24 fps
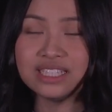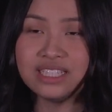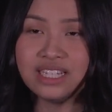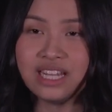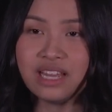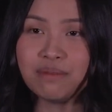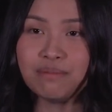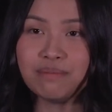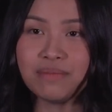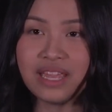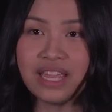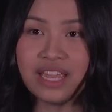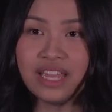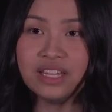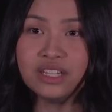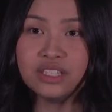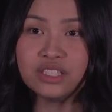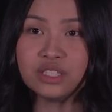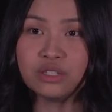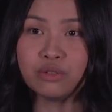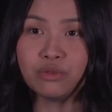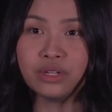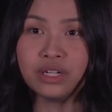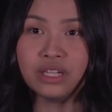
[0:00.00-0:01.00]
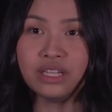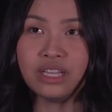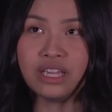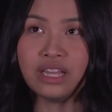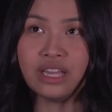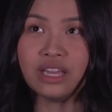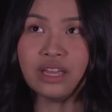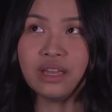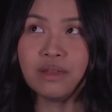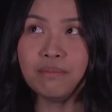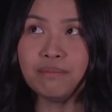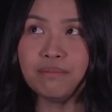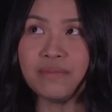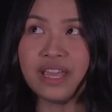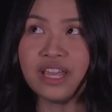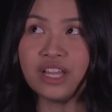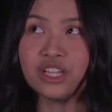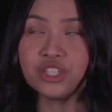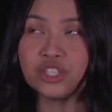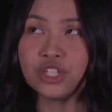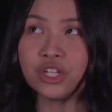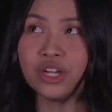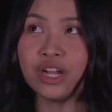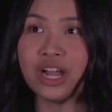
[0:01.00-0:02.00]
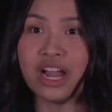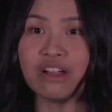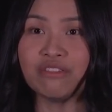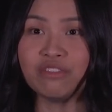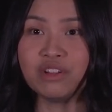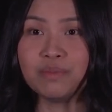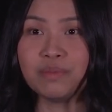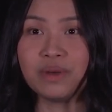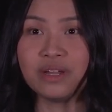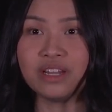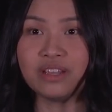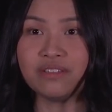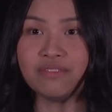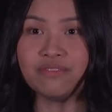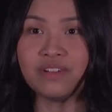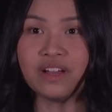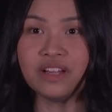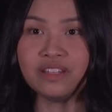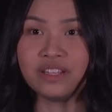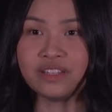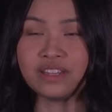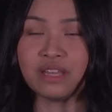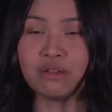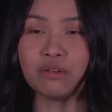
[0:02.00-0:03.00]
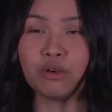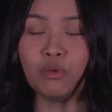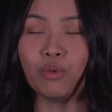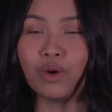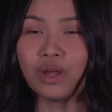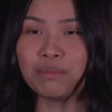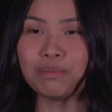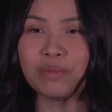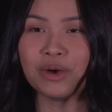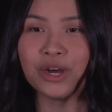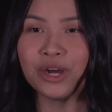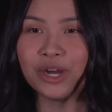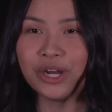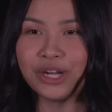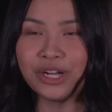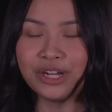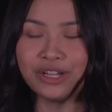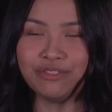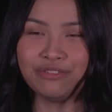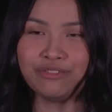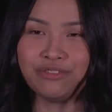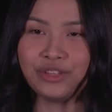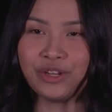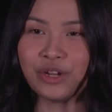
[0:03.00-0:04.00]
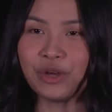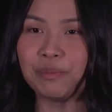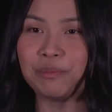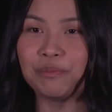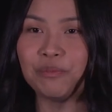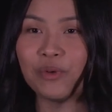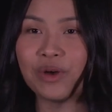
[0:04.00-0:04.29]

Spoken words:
STM made to really make sure everybody felt like they were one part of, you know,